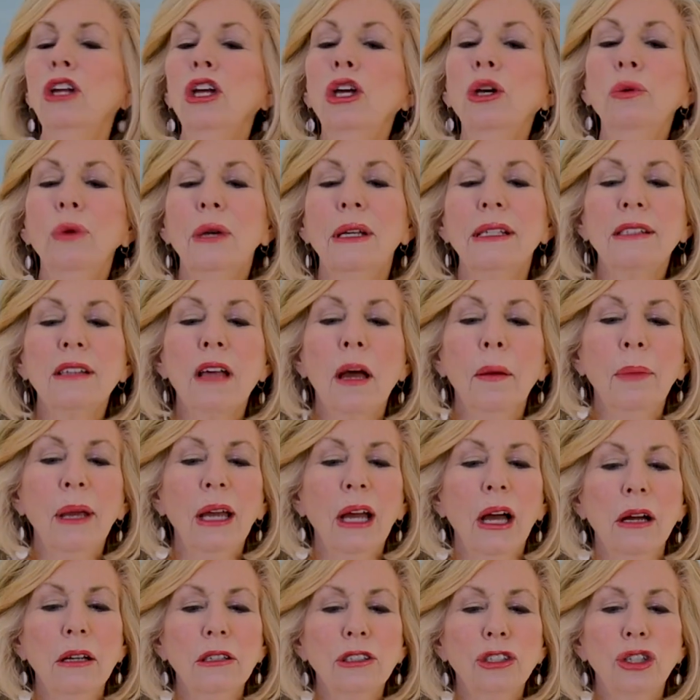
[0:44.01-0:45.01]
new is
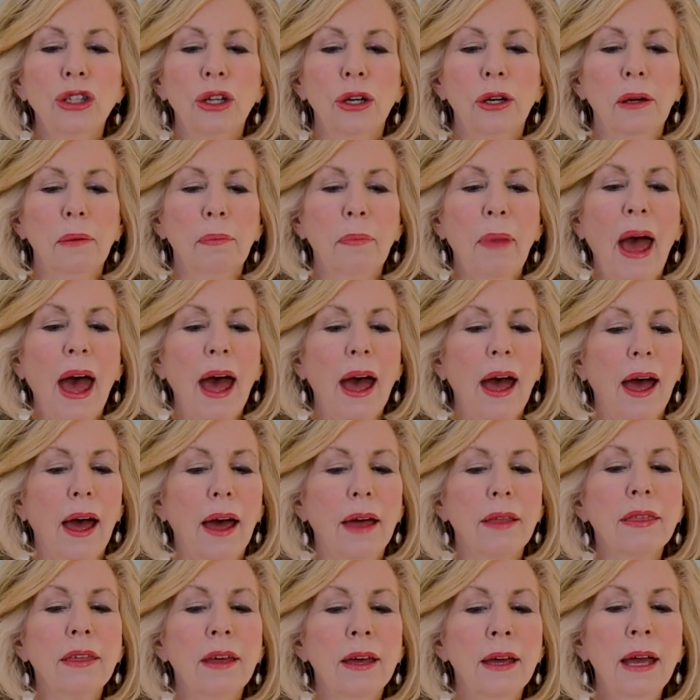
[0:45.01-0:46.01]
coming onto your
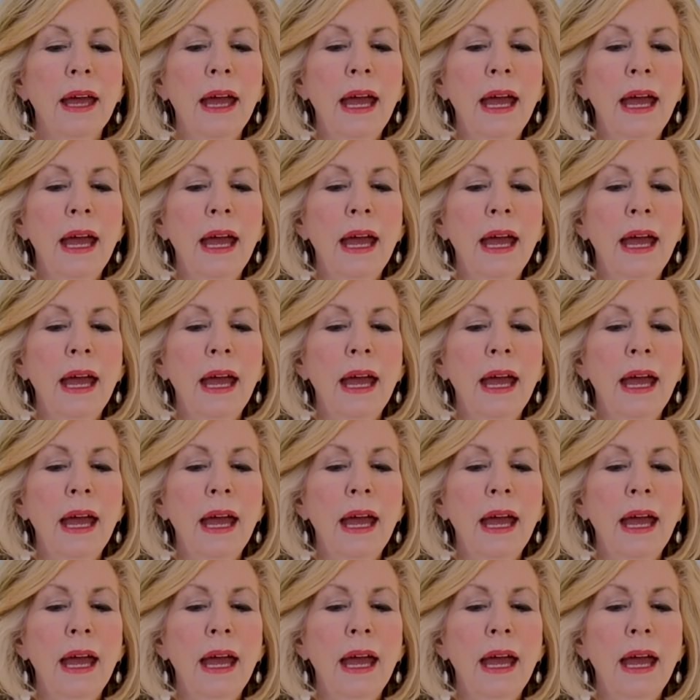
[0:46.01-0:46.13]
path.